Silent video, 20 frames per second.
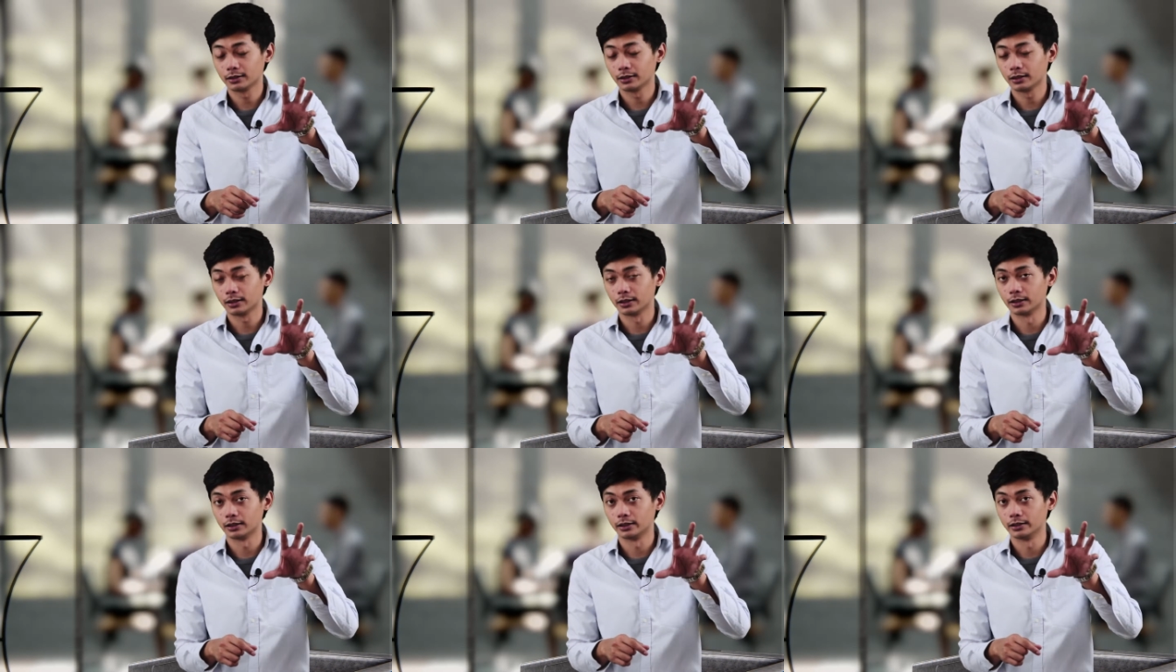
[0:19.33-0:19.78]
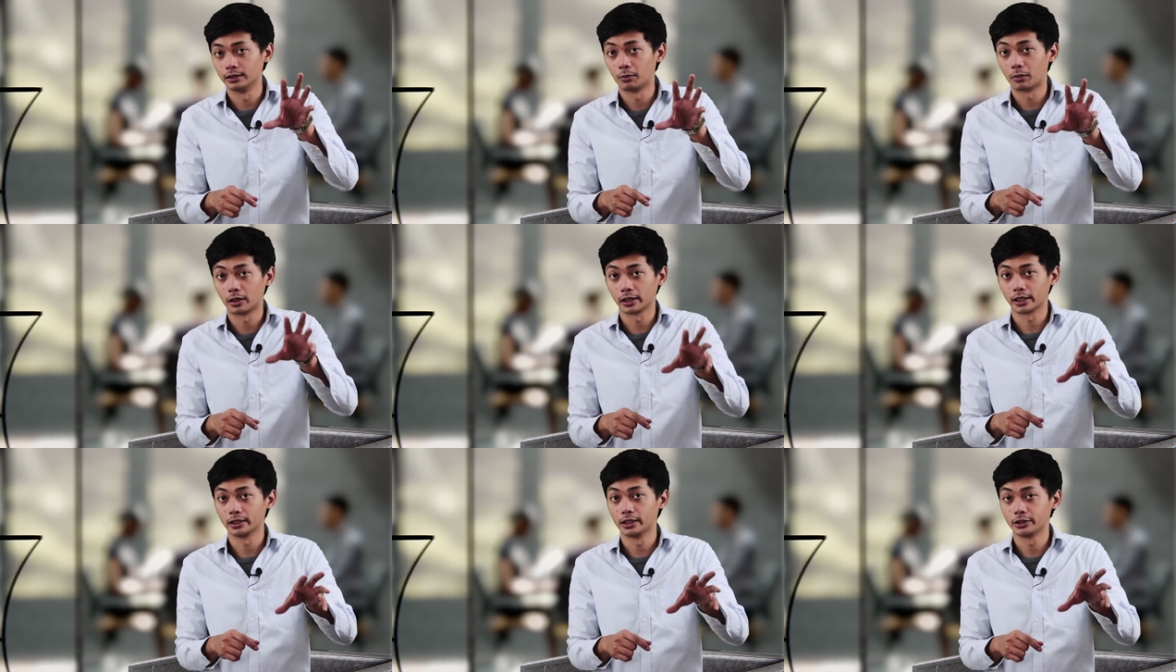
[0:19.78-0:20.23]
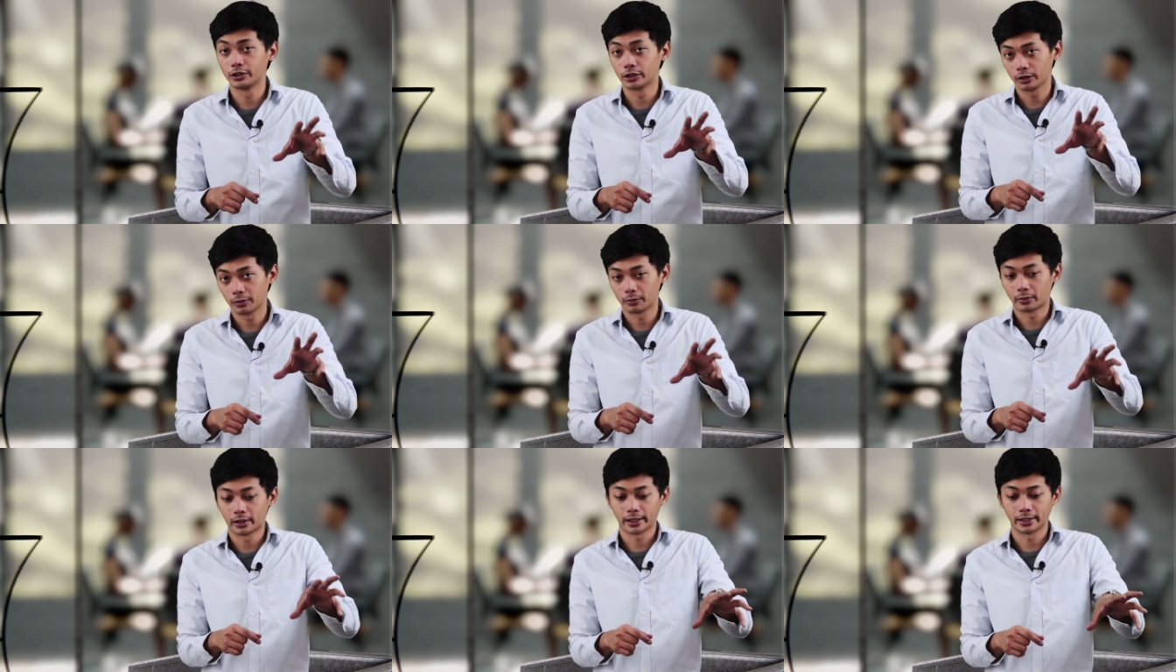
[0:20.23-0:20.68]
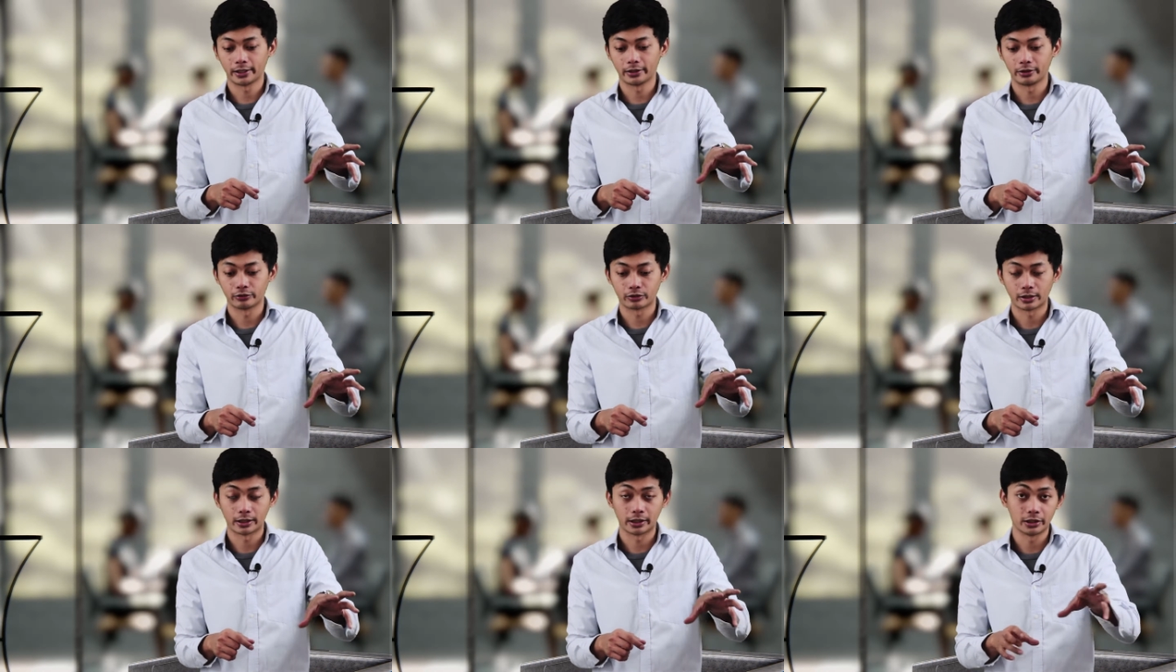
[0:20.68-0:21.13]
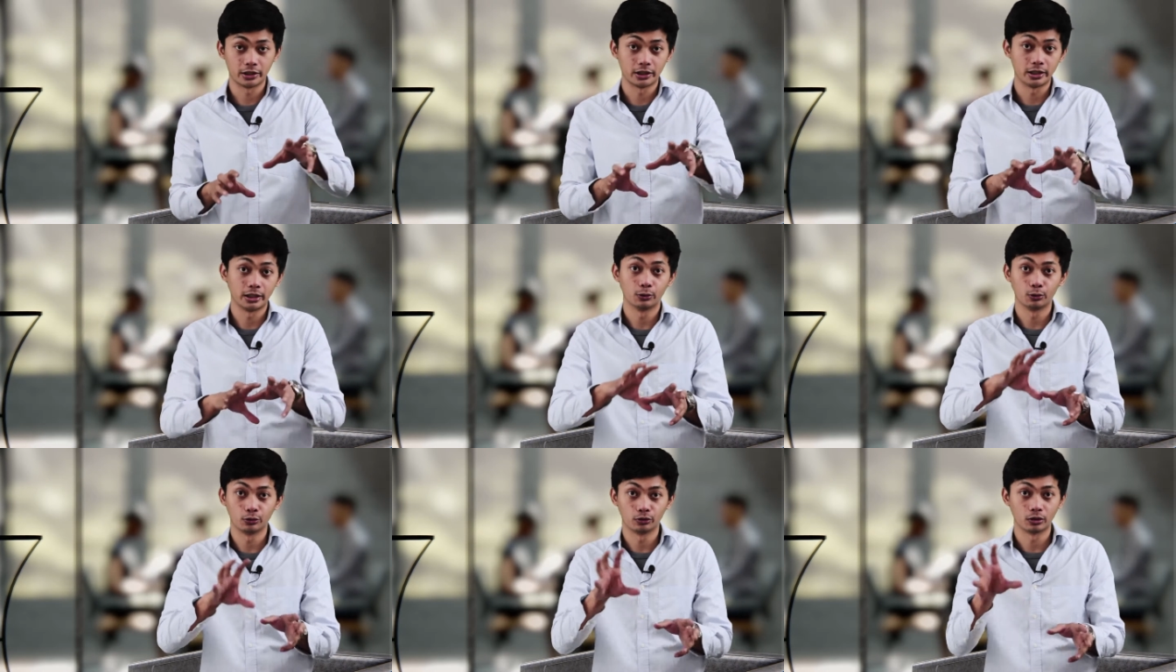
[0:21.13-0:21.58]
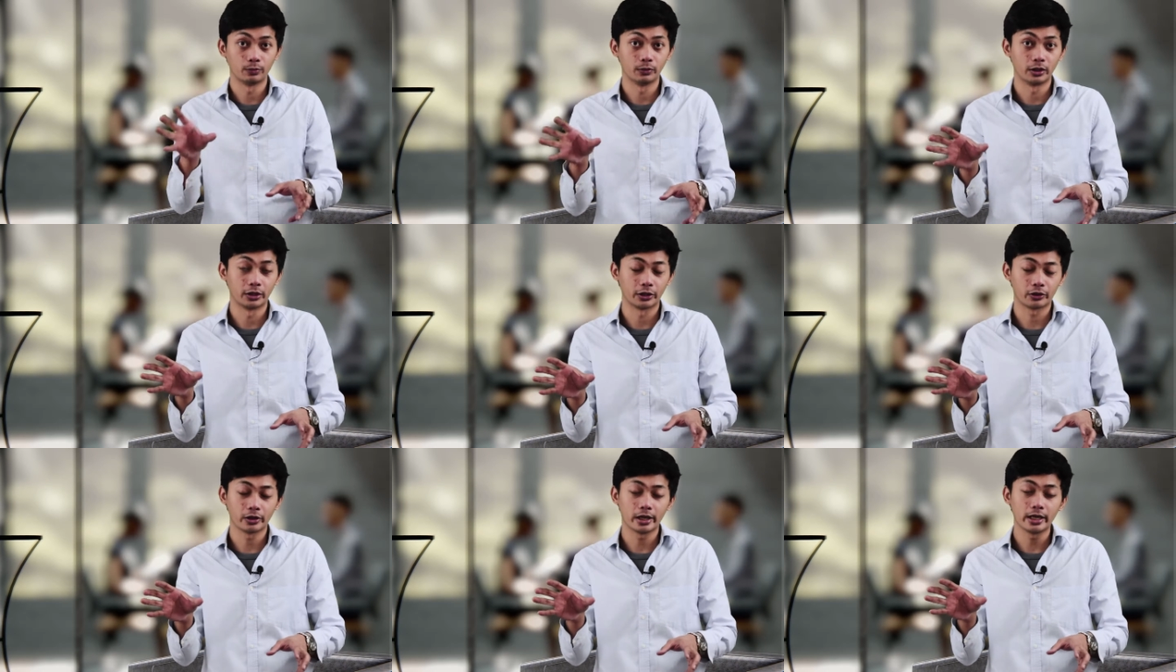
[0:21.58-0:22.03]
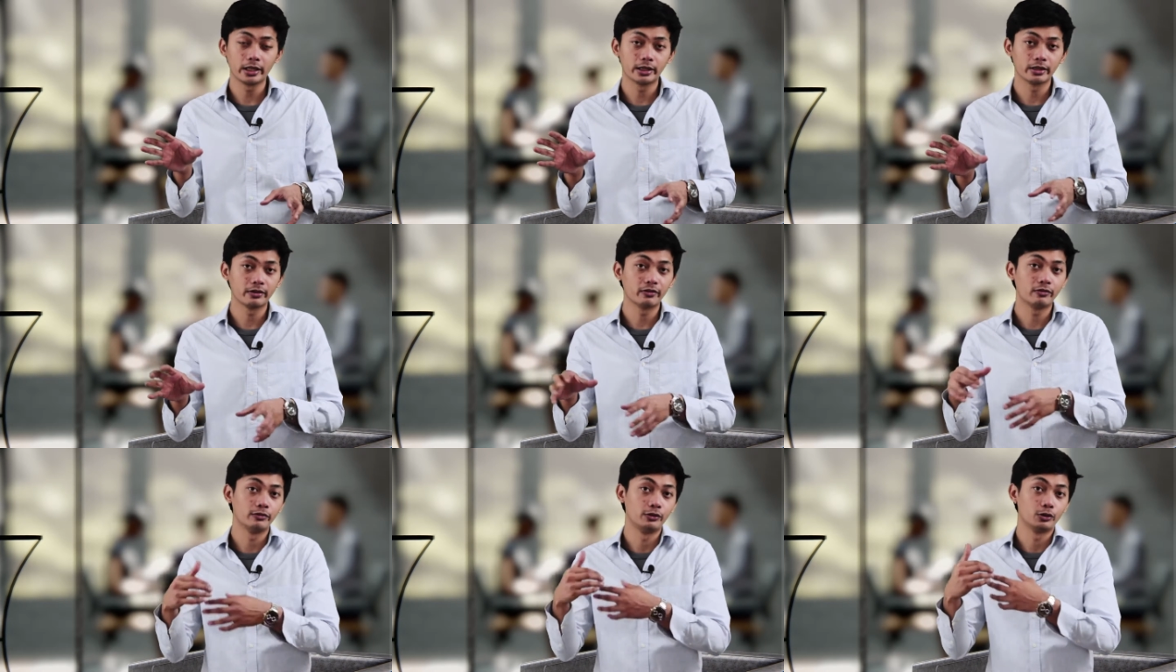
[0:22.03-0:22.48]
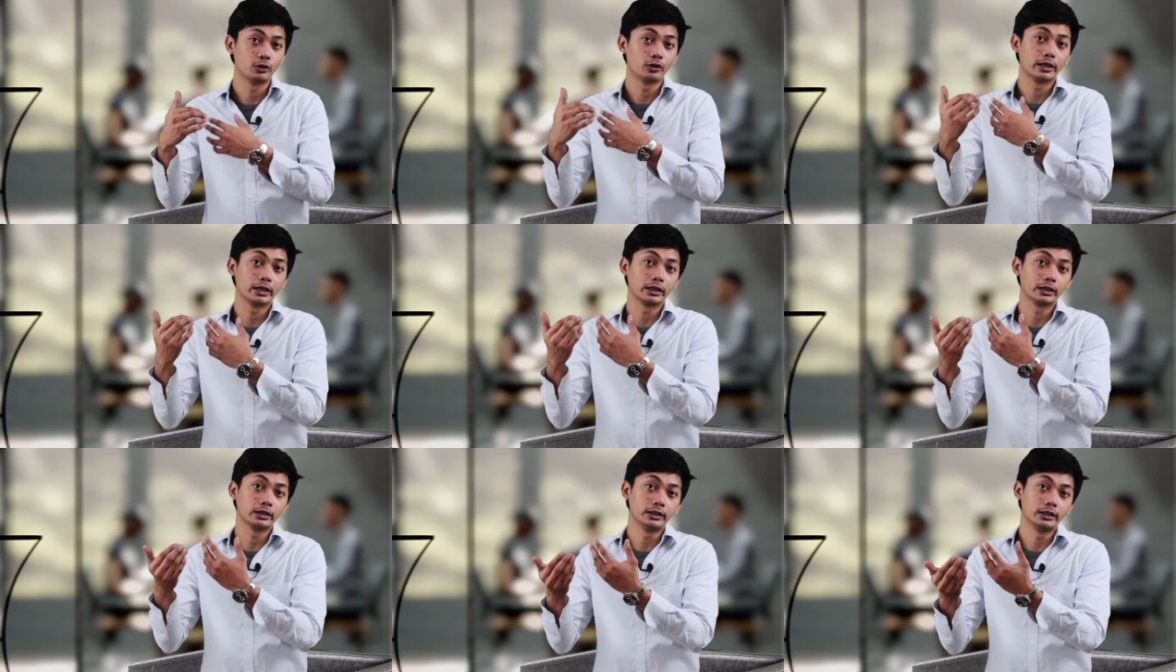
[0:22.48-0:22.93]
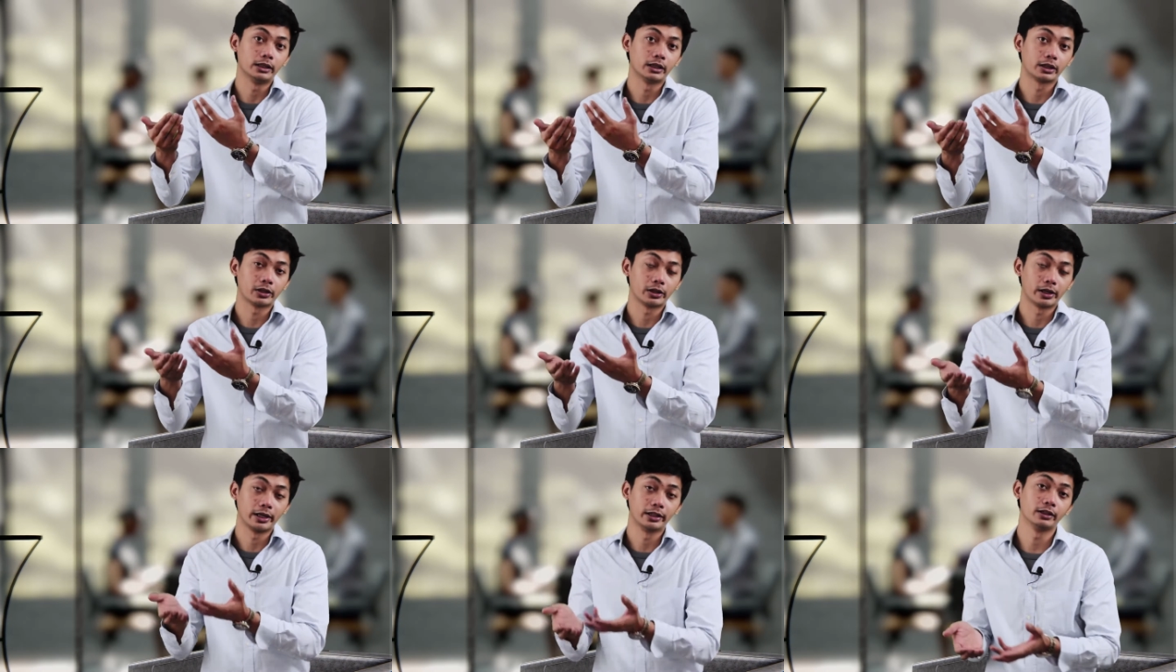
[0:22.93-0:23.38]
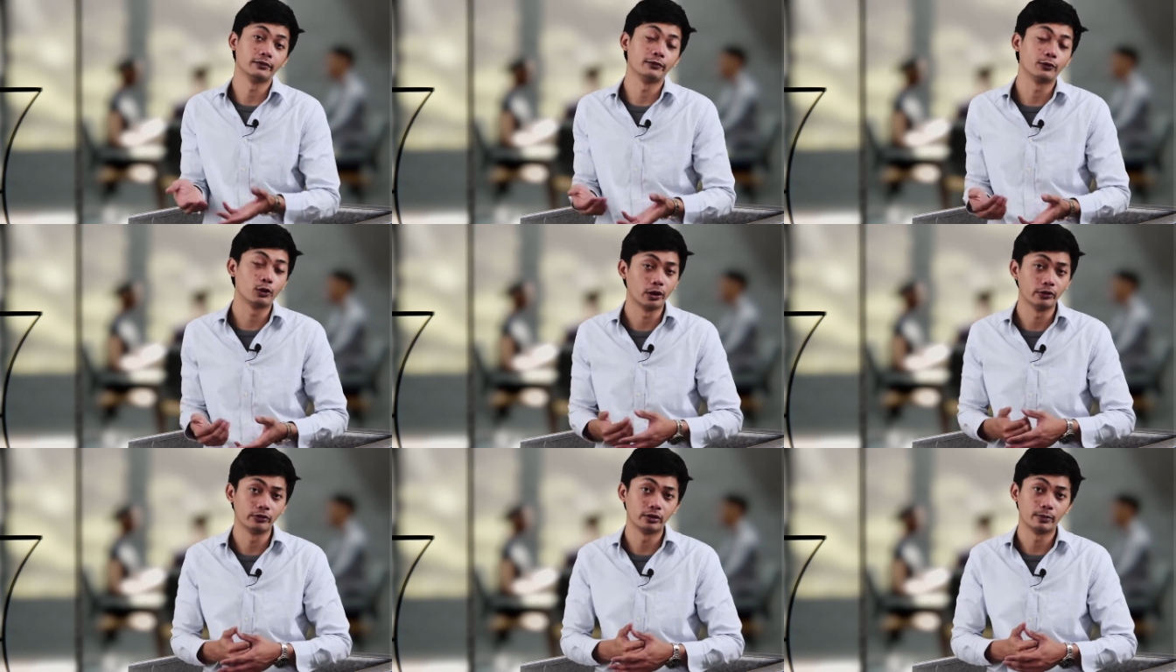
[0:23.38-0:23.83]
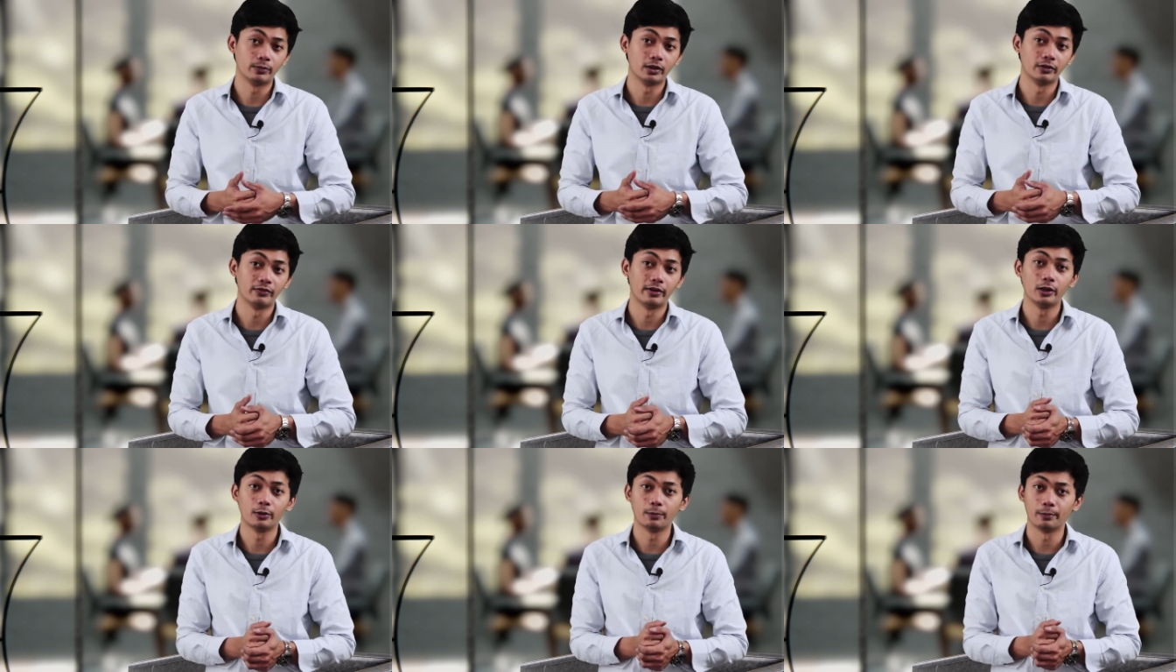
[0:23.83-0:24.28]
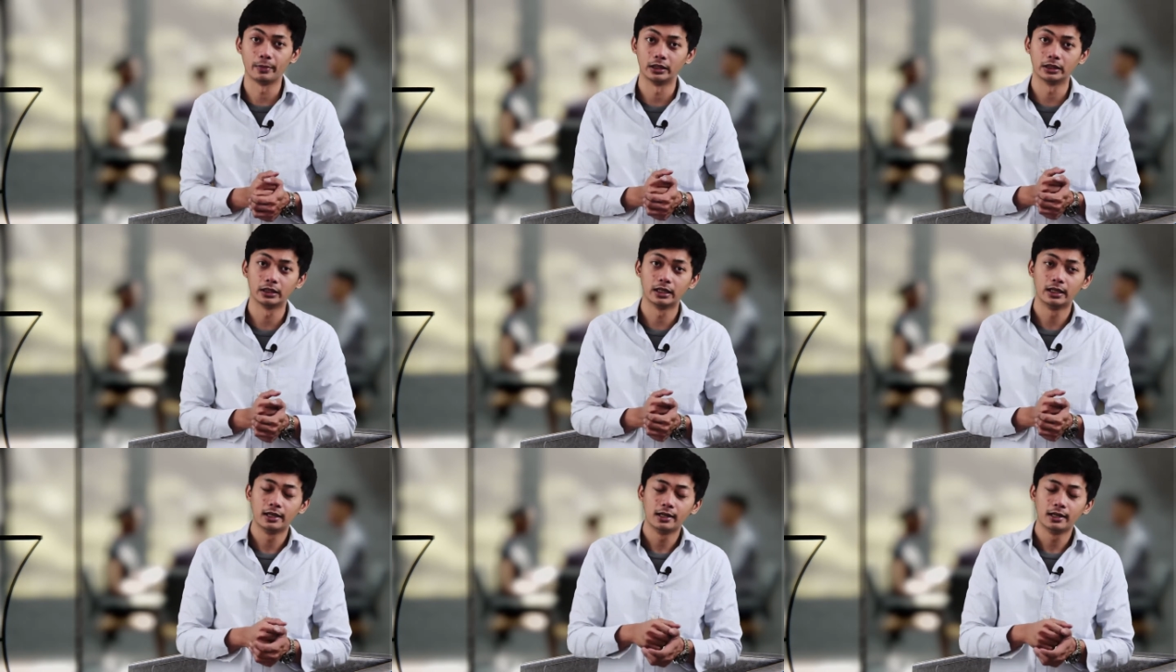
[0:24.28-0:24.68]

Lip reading: the digital marketing strategy into something creative during the creative concept development.